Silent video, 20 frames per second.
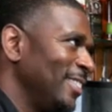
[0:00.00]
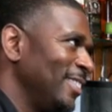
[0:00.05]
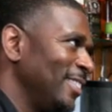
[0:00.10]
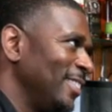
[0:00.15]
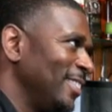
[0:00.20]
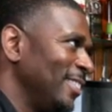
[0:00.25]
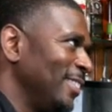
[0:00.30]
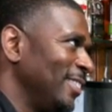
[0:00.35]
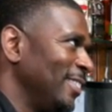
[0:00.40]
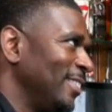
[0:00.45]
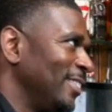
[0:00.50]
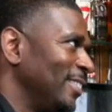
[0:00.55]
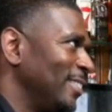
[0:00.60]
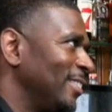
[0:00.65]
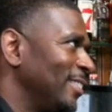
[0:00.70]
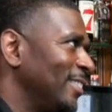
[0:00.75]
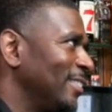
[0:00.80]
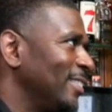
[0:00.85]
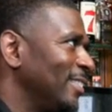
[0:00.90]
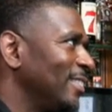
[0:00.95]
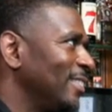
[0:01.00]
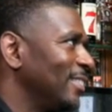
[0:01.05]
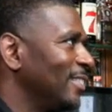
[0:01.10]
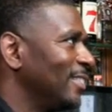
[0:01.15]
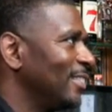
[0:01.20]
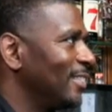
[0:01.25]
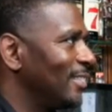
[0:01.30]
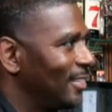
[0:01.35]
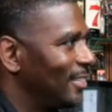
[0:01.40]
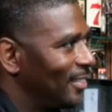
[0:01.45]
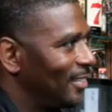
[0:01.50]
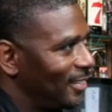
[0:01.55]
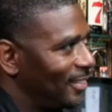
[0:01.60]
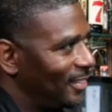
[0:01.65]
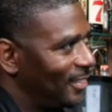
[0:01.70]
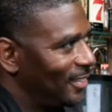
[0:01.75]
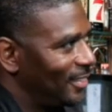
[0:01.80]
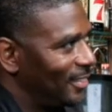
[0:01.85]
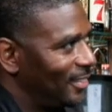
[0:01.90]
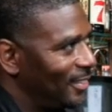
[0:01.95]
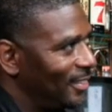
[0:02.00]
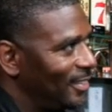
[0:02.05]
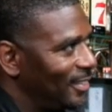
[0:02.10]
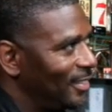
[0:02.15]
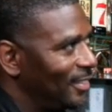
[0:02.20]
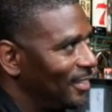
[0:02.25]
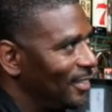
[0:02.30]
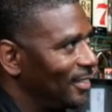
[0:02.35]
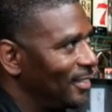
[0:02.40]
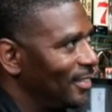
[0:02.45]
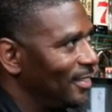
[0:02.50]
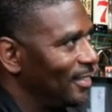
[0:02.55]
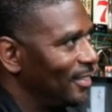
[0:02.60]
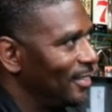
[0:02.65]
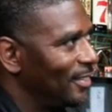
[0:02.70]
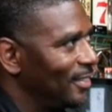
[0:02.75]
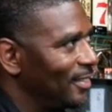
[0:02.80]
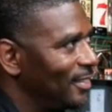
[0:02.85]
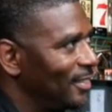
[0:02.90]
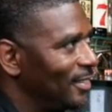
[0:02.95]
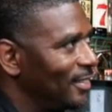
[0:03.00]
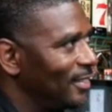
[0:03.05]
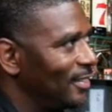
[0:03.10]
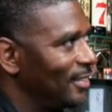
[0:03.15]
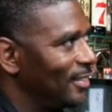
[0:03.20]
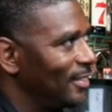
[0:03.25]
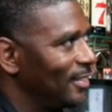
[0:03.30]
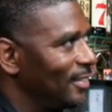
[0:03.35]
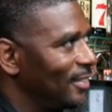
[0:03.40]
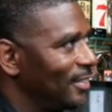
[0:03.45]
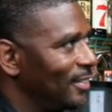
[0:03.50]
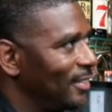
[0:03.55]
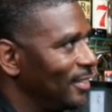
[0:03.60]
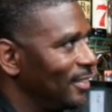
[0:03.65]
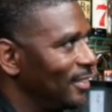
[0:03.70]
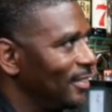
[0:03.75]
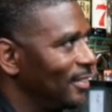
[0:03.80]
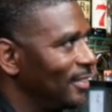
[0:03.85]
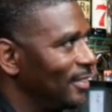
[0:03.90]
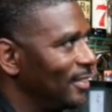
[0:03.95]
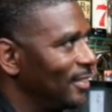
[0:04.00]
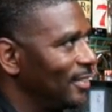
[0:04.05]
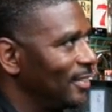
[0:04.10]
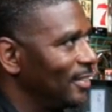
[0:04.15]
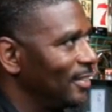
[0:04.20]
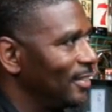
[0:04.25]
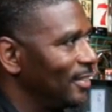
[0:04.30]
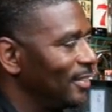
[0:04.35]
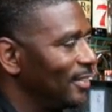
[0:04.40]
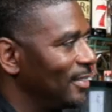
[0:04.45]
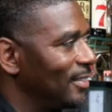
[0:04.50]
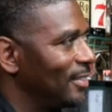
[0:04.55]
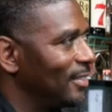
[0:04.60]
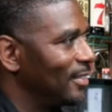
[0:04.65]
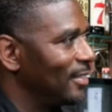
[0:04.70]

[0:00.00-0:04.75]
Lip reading: This person isn't speaking.